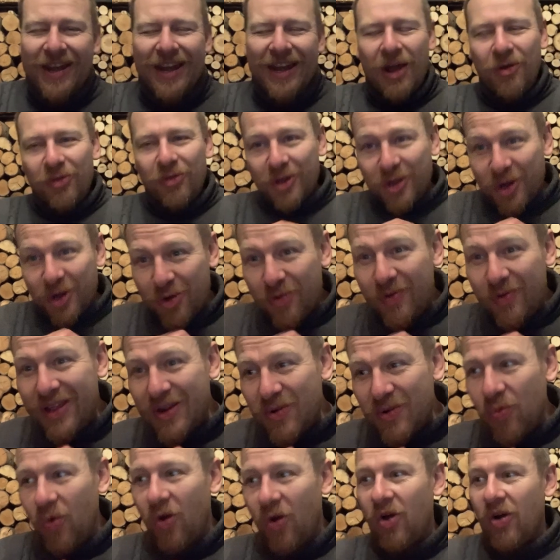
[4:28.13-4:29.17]
Now, the
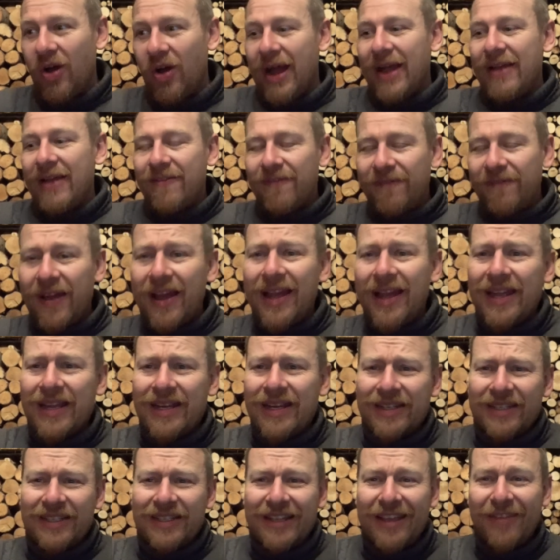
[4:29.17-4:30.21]
Korean War, I find,